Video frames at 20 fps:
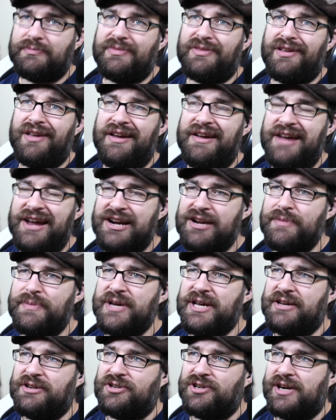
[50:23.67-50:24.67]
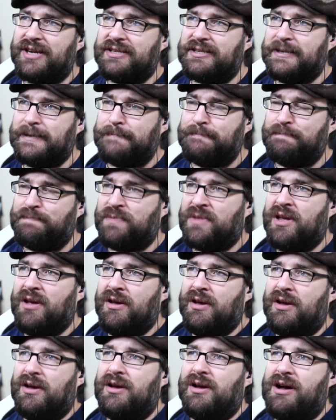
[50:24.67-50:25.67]
That could be interesting.
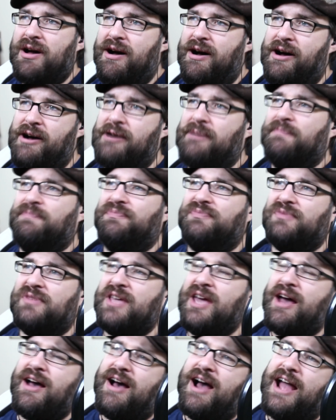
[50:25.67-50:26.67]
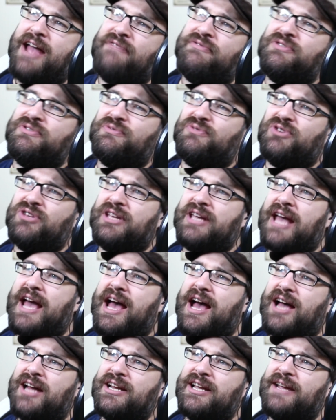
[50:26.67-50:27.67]
Yeah, I haven't really
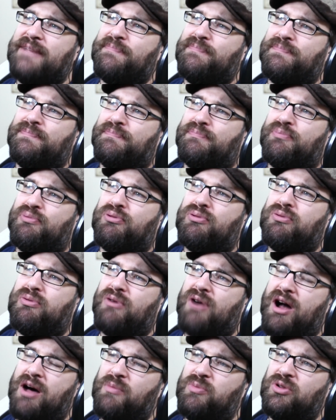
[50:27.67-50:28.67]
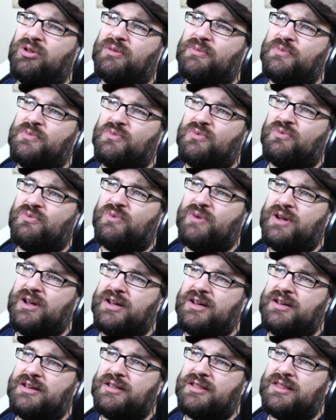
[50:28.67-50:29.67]
had a problem
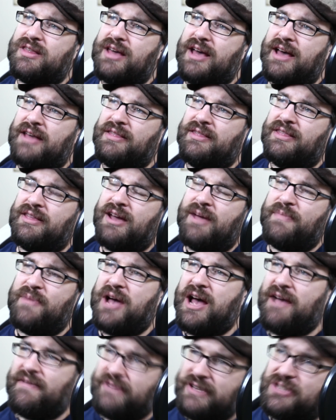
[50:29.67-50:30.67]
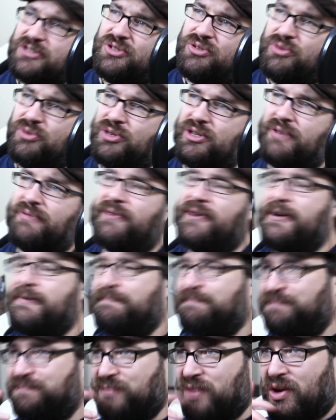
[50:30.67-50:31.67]
with them having two different
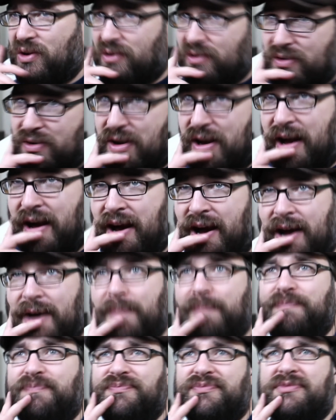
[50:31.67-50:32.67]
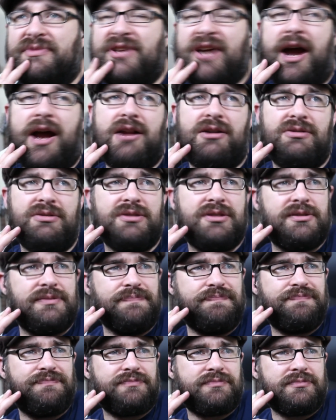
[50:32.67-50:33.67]
titles.
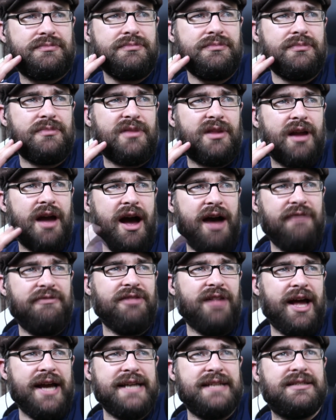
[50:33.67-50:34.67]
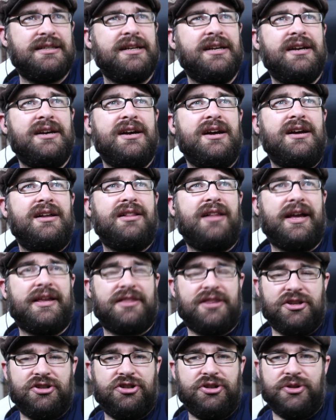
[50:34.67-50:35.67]
I've liked the
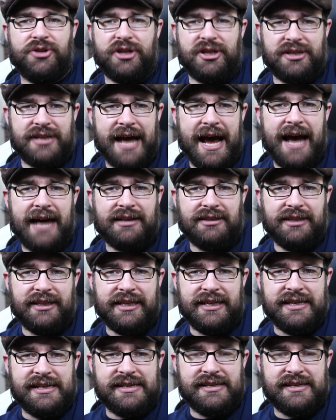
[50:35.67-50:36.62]
junior tag leagues